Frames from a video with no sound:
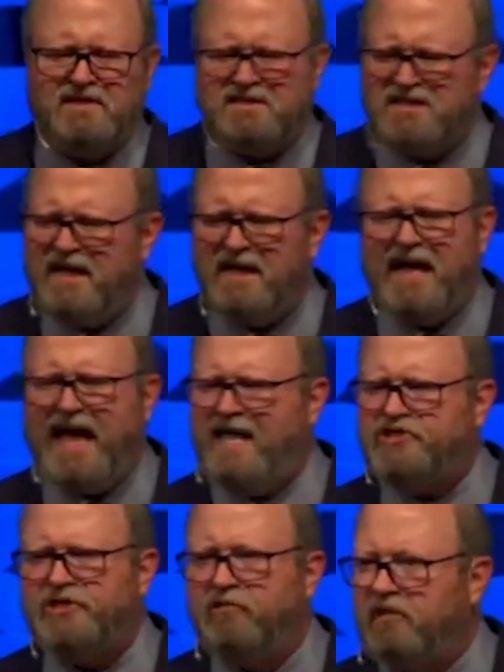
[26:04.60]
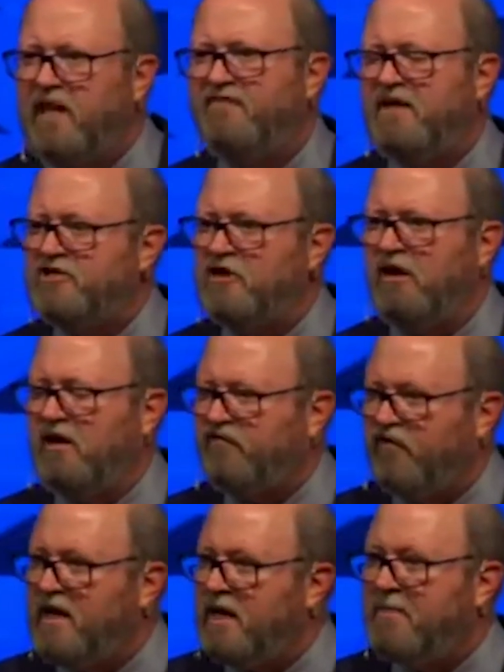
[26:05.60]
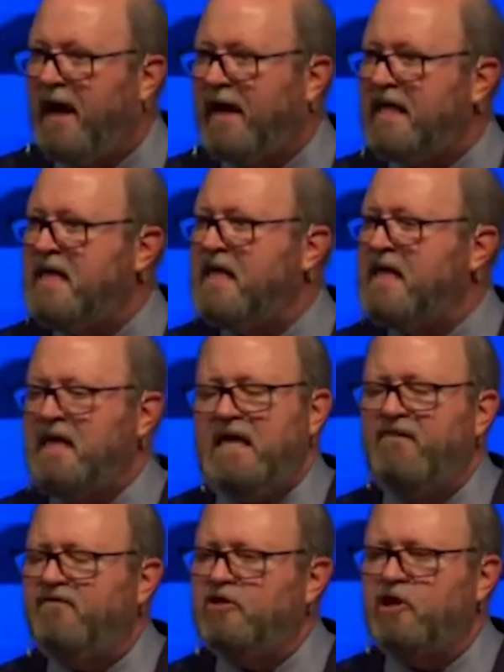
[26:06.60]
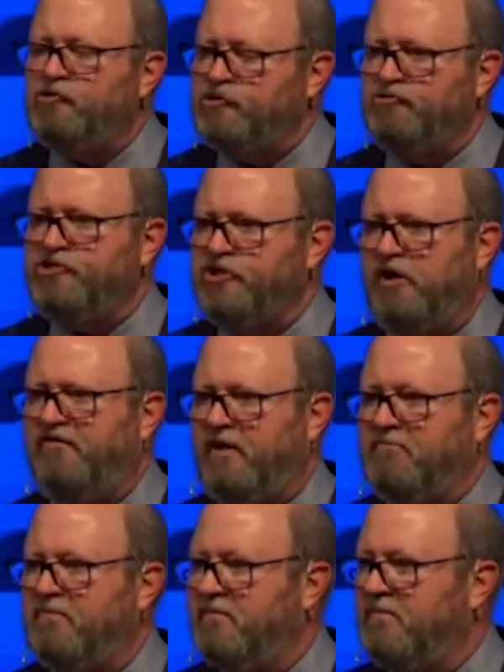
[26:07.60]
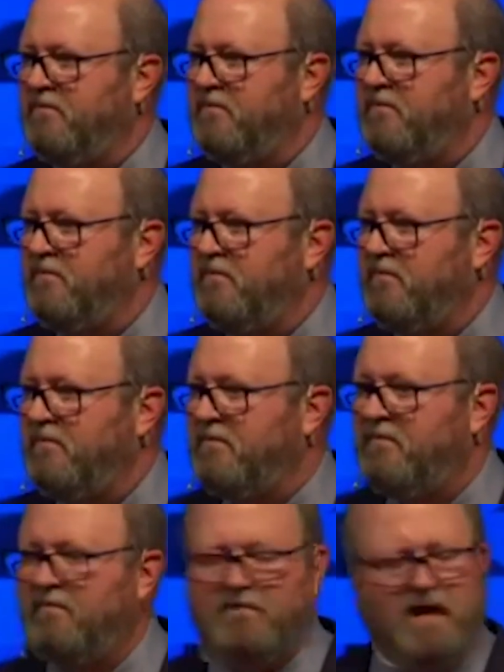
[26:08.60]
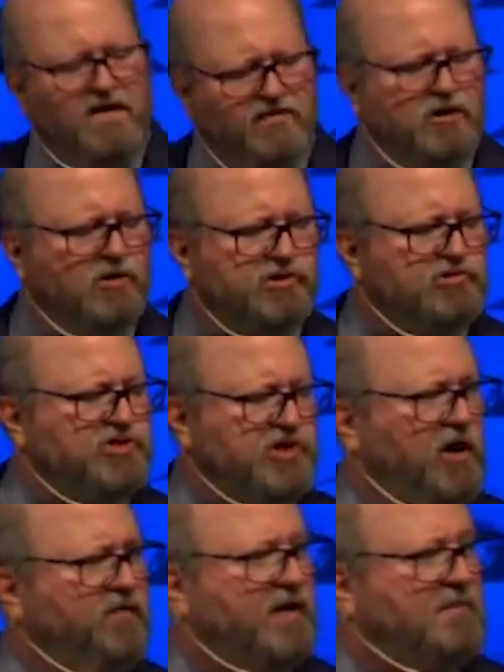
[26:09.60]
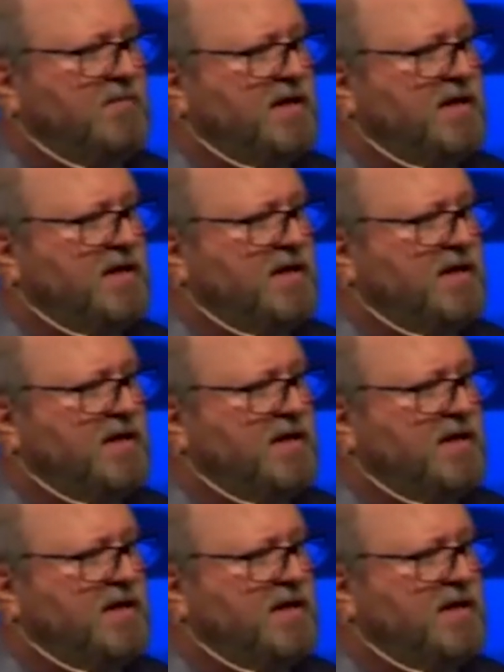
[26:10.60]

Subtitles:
Satan has no love in his heart for anybody, even those who serve him. Even those who serve him.